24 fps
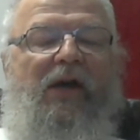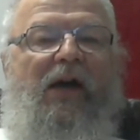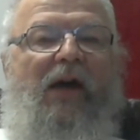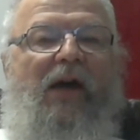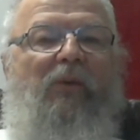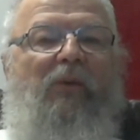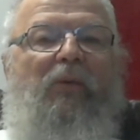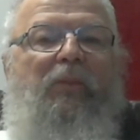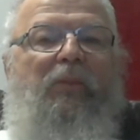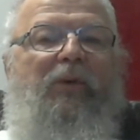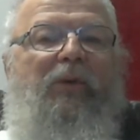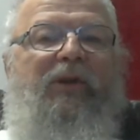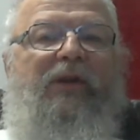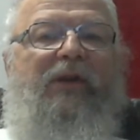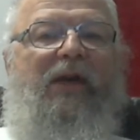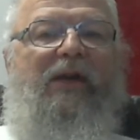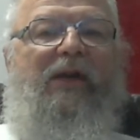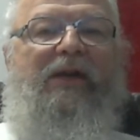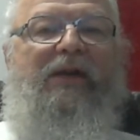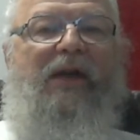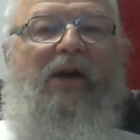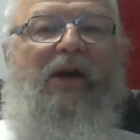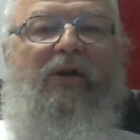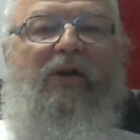I will put
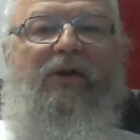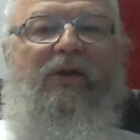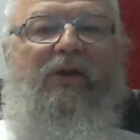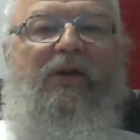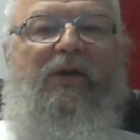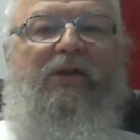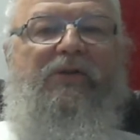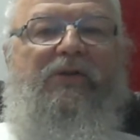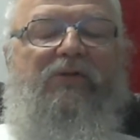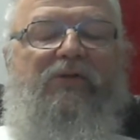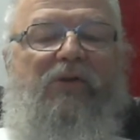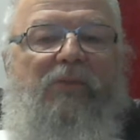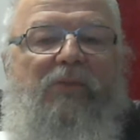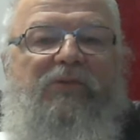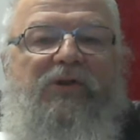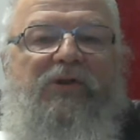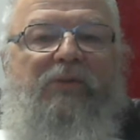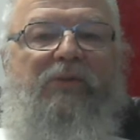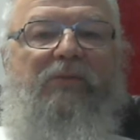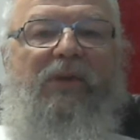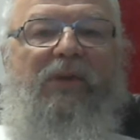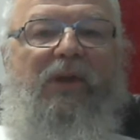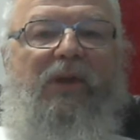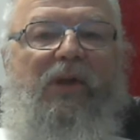that down in the
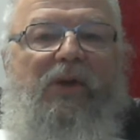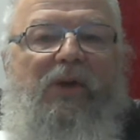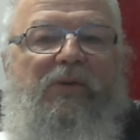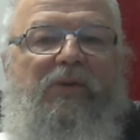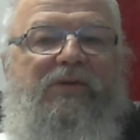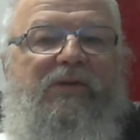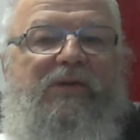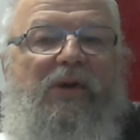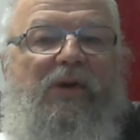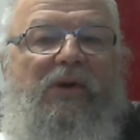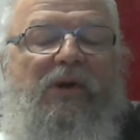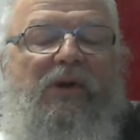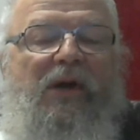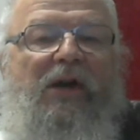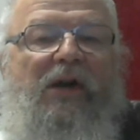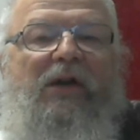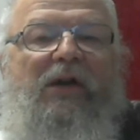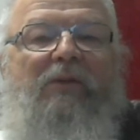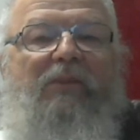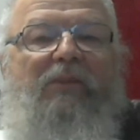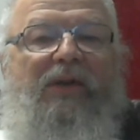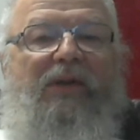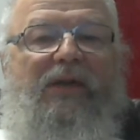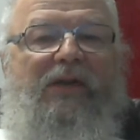description below. So
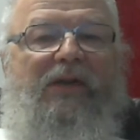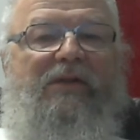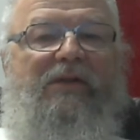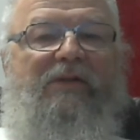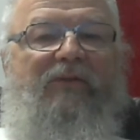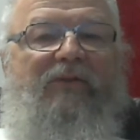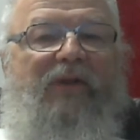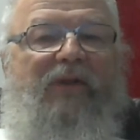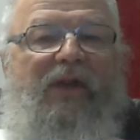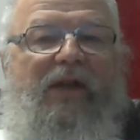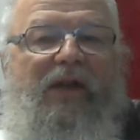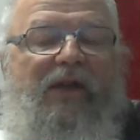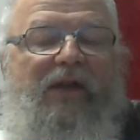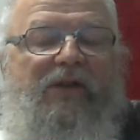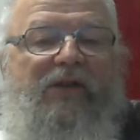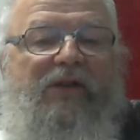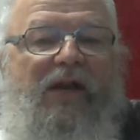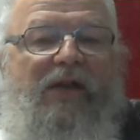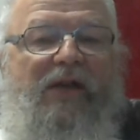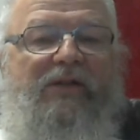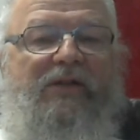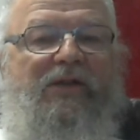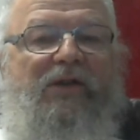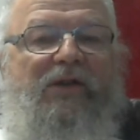please, if you get a
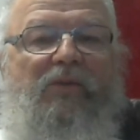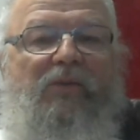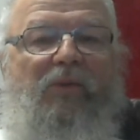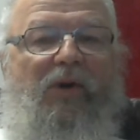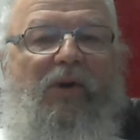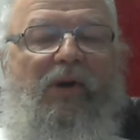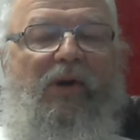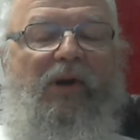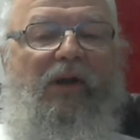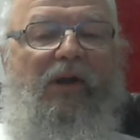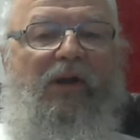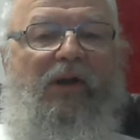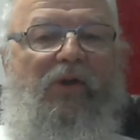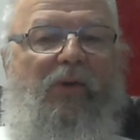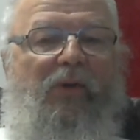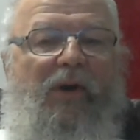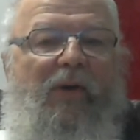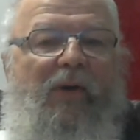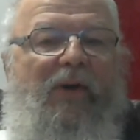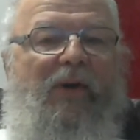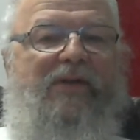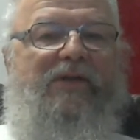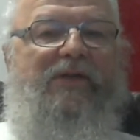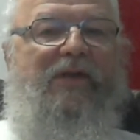chance and you're more and you're
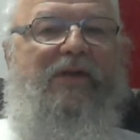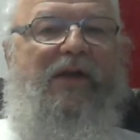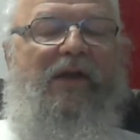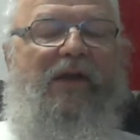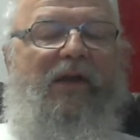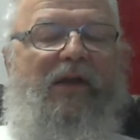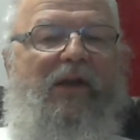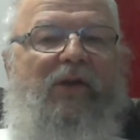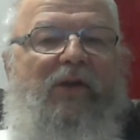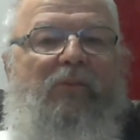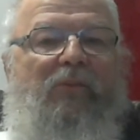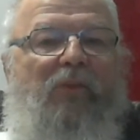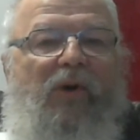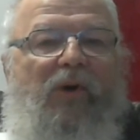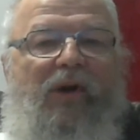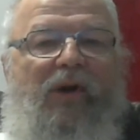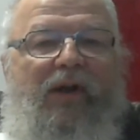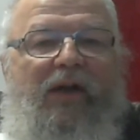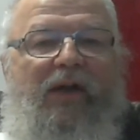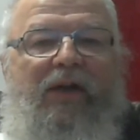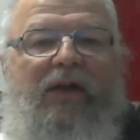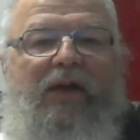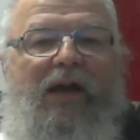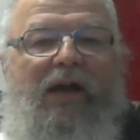interested in a little more
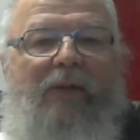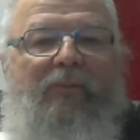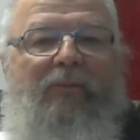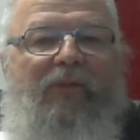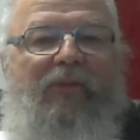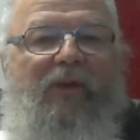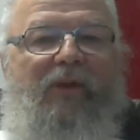in-depth